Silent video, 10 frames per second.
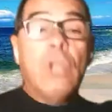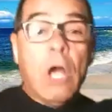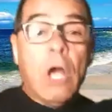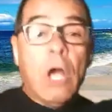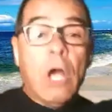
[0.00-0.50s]

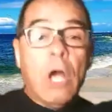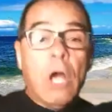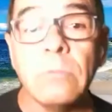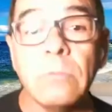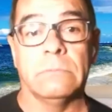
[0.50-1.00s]
No, we
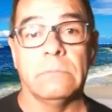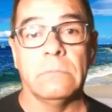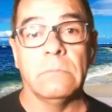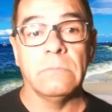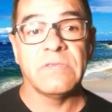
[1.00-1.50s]
don't.
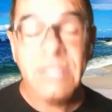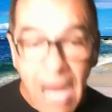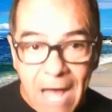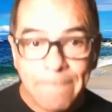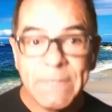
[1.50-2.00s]

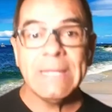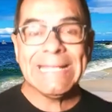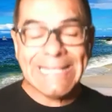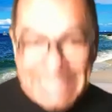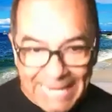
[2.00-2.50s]
Stop
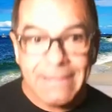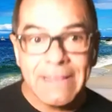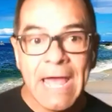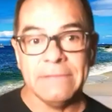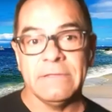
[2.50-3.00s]

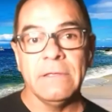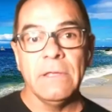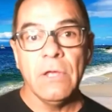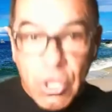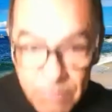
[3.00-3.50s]
saying that.
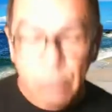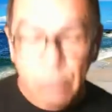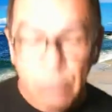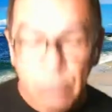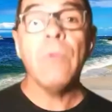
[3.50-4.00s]
You
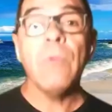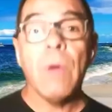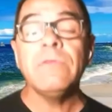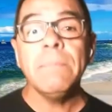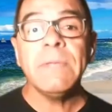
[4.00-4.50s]
want to
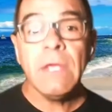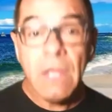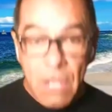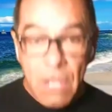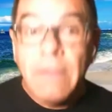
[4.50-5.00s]
know
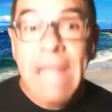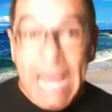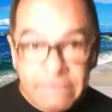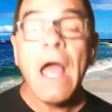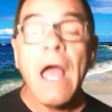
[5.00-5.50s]
something?
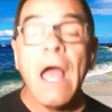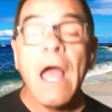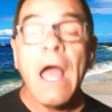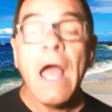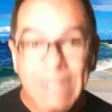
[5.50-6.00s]
Next time you
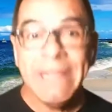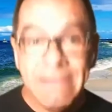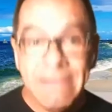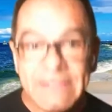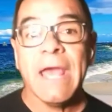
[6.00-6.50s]
go to a
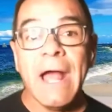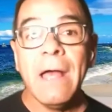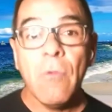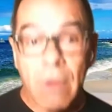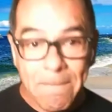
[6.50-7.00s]

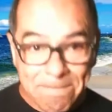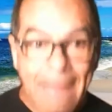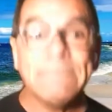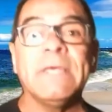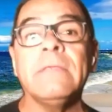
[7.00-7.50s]
quinceañera or a
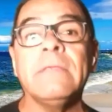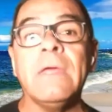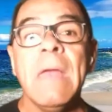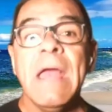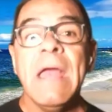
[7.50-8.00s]

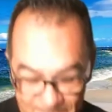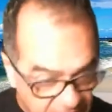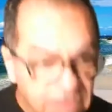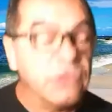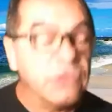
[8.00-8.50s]
baptism,
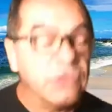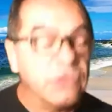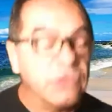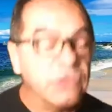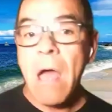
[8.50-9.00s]
just
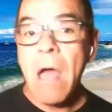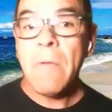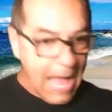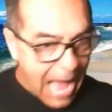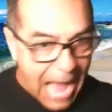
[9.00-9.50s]
look around
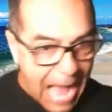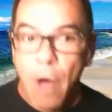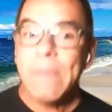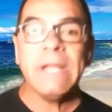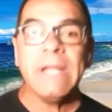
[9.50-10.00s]

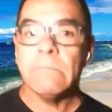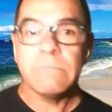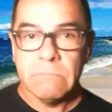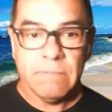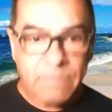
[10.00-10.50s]
how many
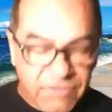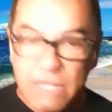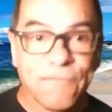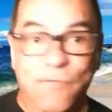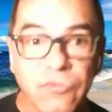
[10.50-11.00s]

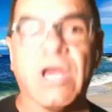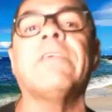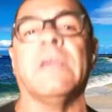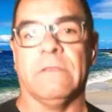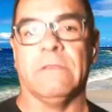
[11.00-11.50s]
just first
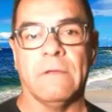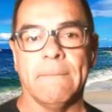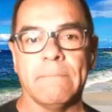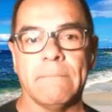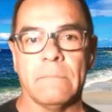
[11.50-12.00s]
cousins
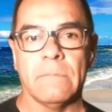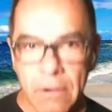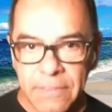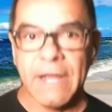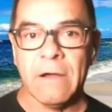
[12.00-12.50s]

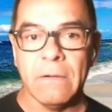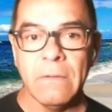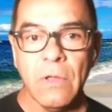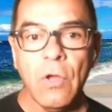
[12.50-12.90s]
are there.